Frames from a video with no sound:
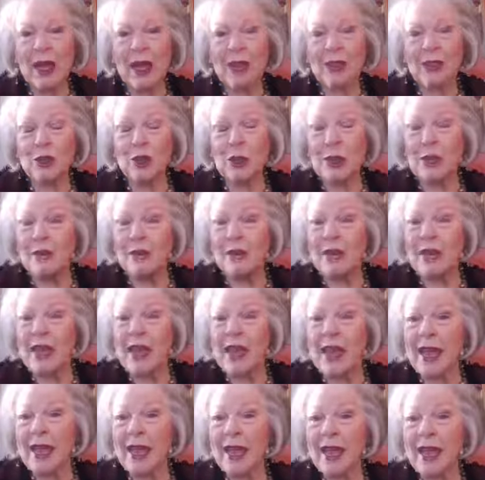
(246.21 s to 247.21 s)
So every
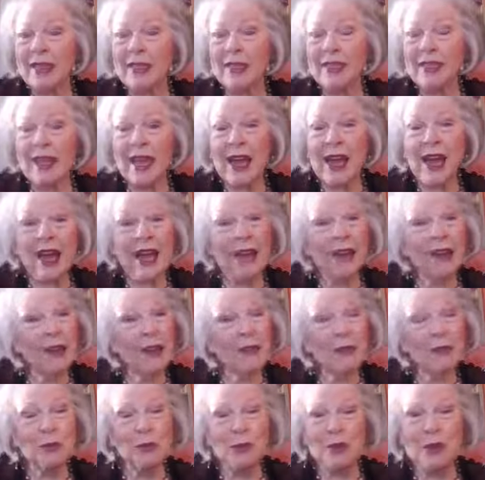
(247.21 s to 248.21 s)
day I say, I
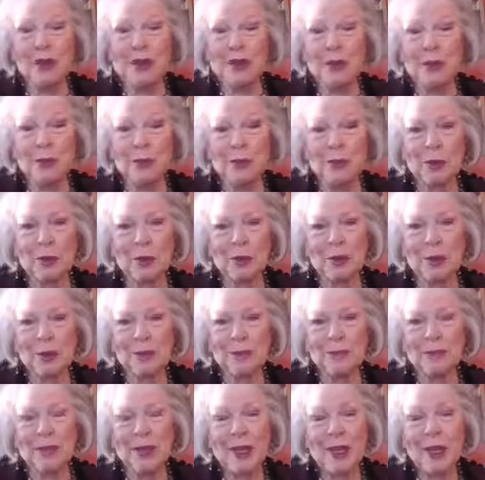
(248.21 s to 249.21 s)
love you, Sheila
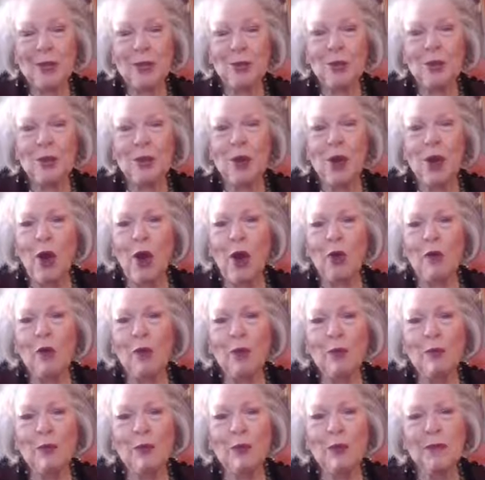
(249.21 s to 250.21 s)
Pearl, with all
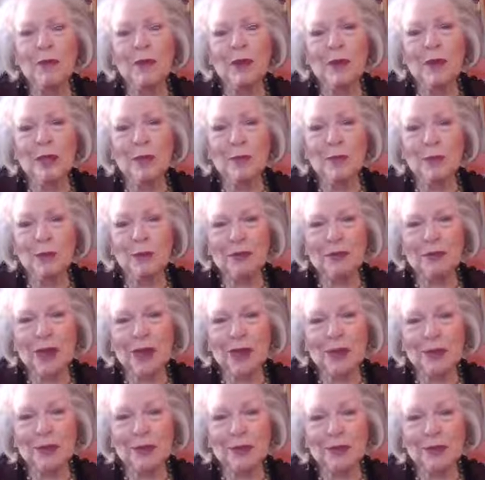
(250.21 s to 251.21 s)
your perfect
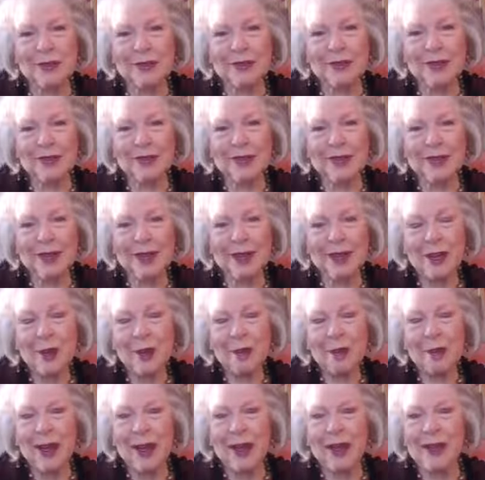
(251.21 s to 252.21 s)
imperfections,
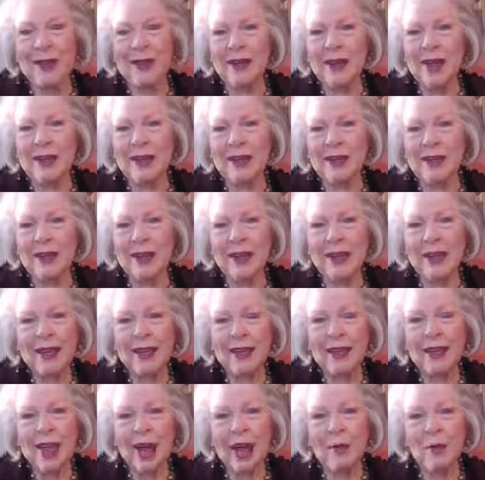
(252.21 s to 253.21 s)
recognizing
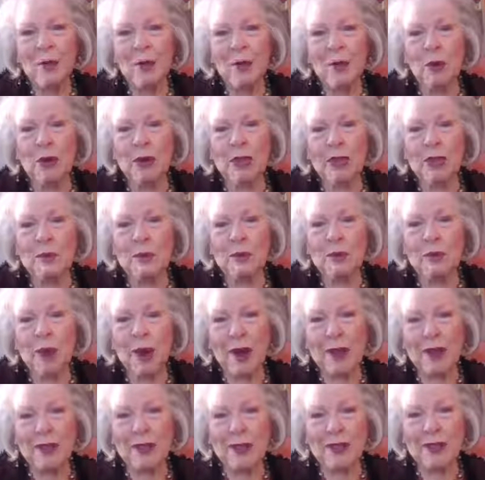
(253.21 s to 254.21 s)
I'm a work in
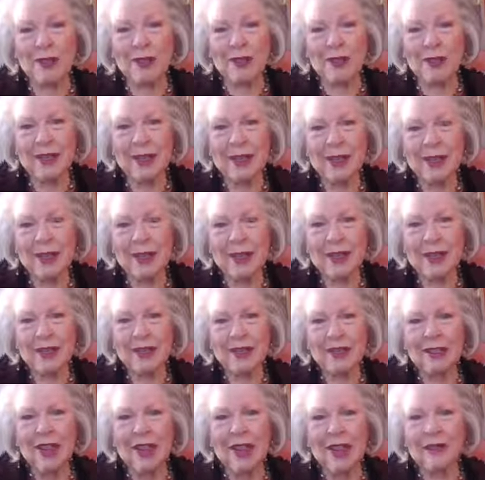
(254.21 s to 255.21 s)
progress.
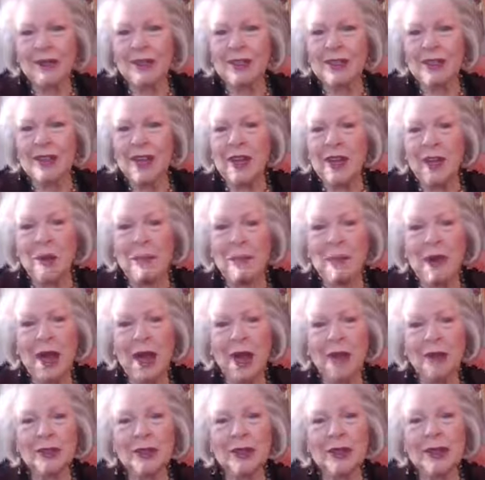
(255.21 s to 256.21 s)
Life is not
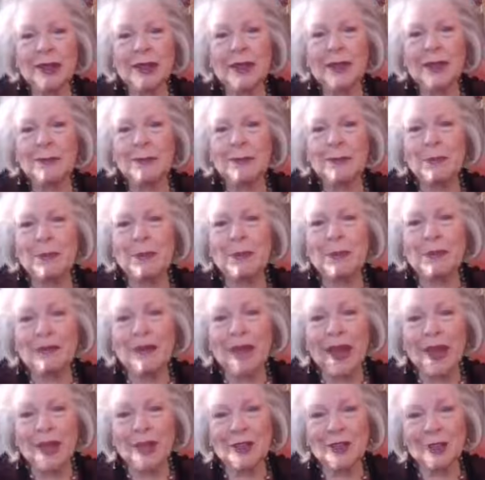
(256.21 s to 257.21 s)
about
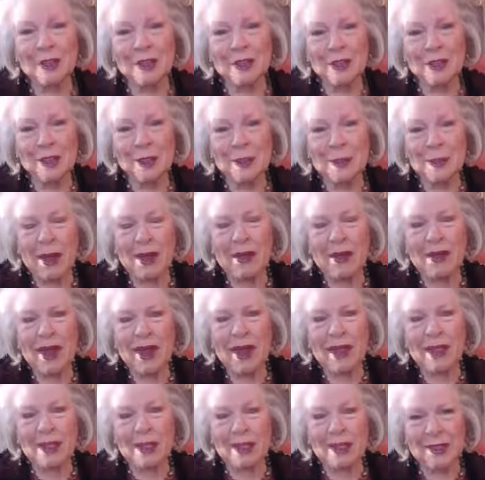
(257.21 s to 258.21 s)
perfection, it's about
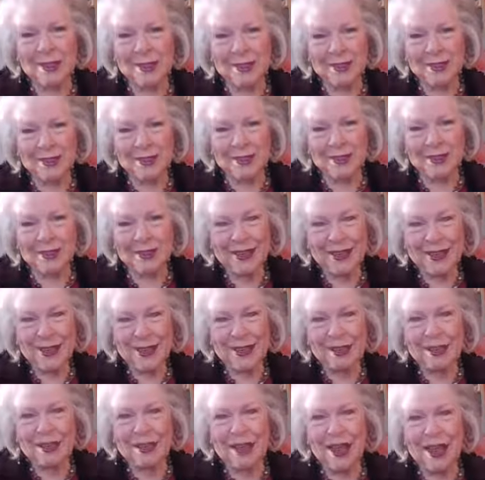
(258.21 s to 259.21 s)
excellence.
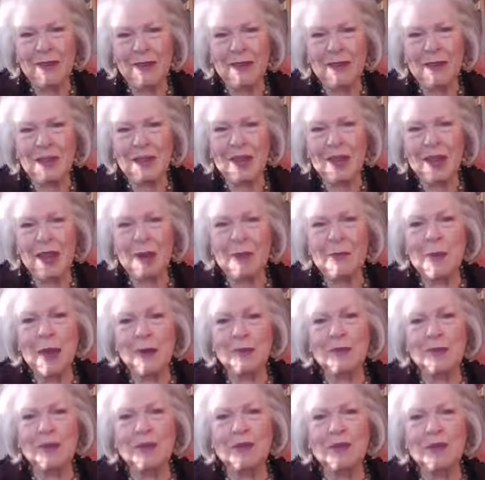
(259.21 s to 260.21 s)
Life is not
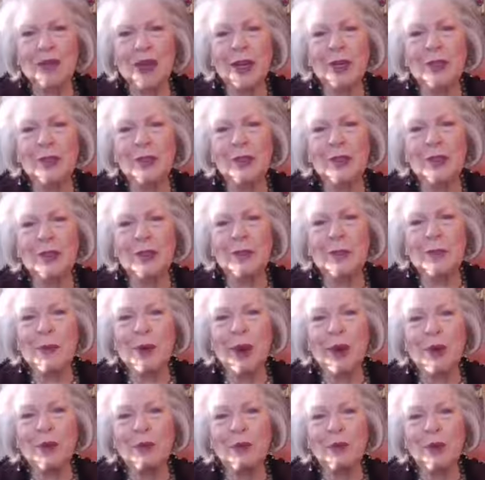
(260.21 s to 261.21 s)
about perfection, it's
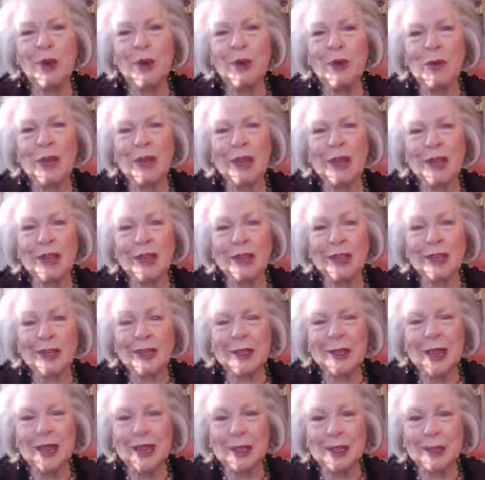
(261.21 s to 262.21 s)
about growing and
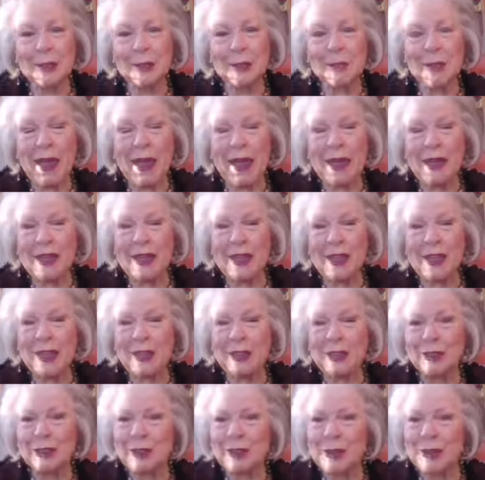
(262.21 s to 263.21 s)
expanding
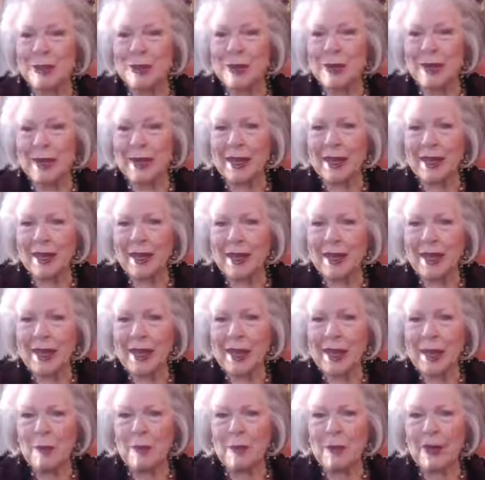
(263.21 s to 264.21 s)
and learning
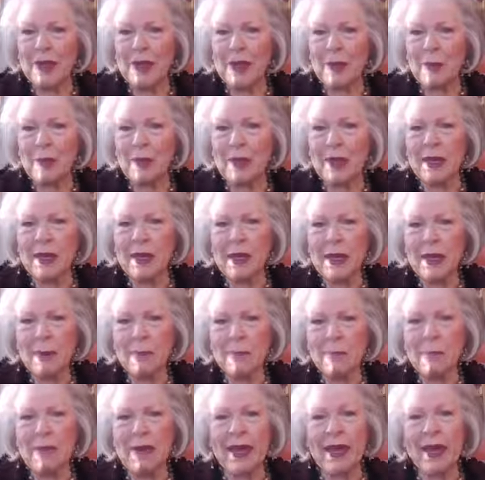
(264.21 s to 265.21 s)
and becoming
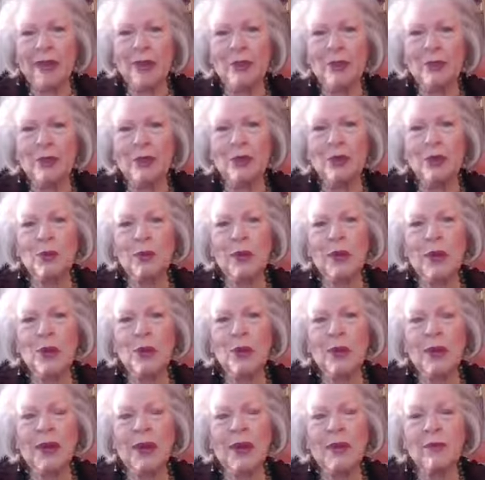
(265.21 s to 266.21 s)
better at doing
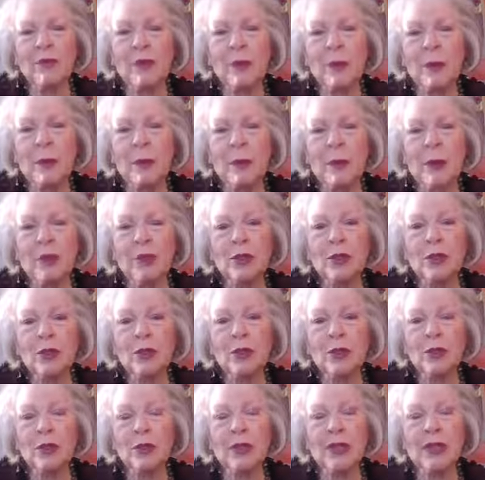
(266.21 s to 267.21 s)
whatever we want to
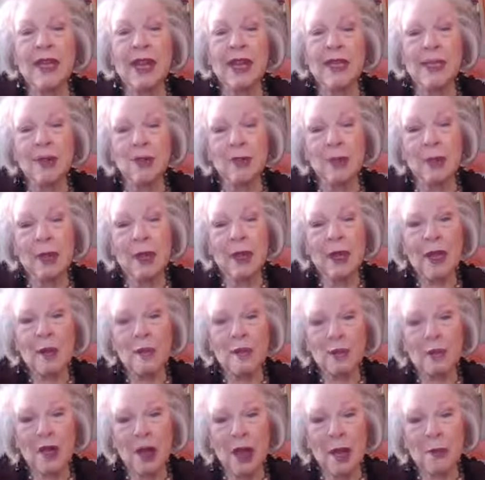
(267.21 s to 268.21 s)
do today than we
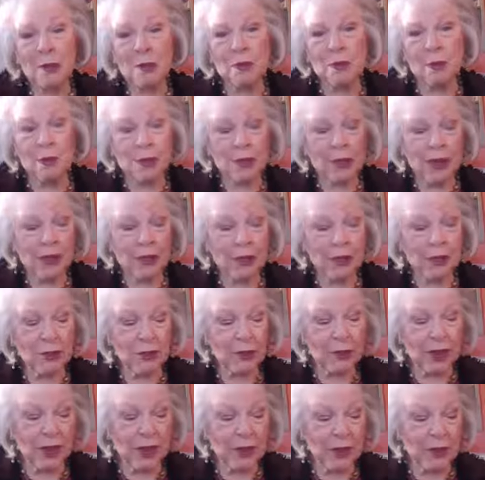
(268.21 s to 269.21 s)
perhaps were
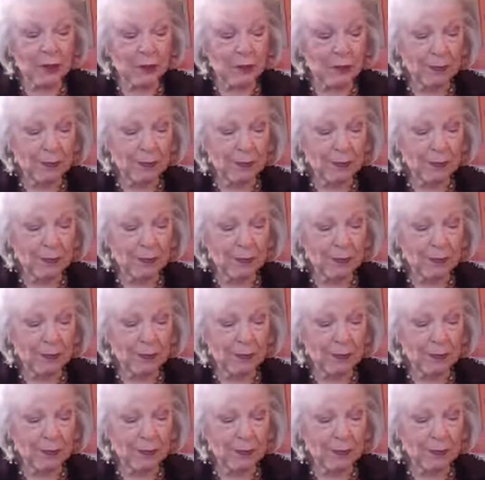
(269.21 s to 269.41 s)
yesterday.